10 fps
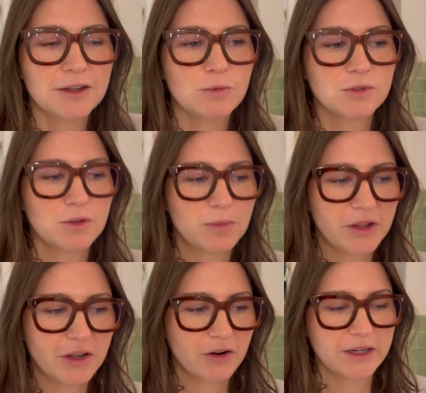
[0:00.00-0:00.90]
was
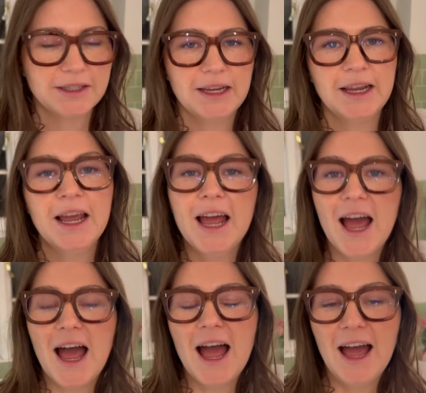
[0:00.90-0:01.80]
completely crazy.
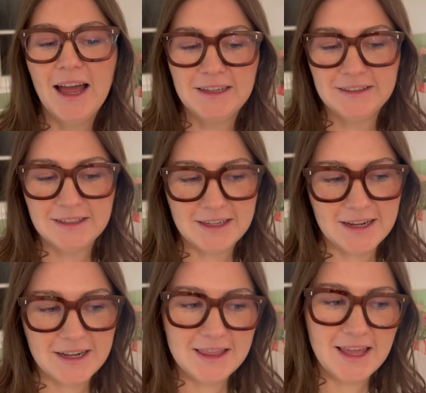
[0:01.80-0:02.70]
And
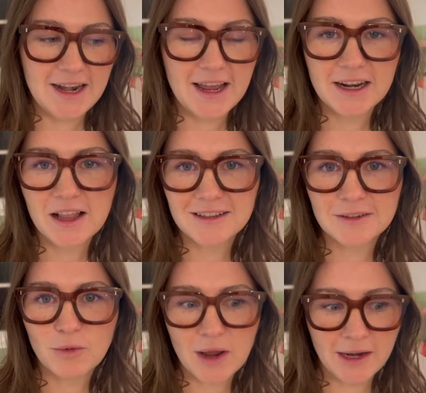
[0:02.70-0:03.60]
then I had a glass
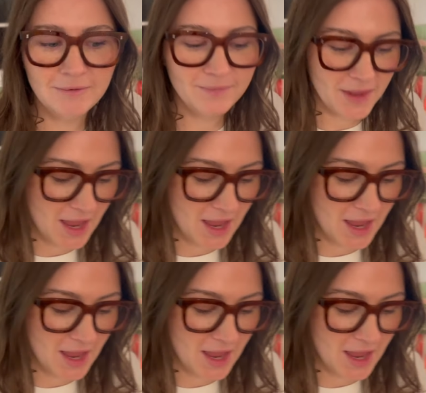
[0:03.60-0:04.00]
of wine.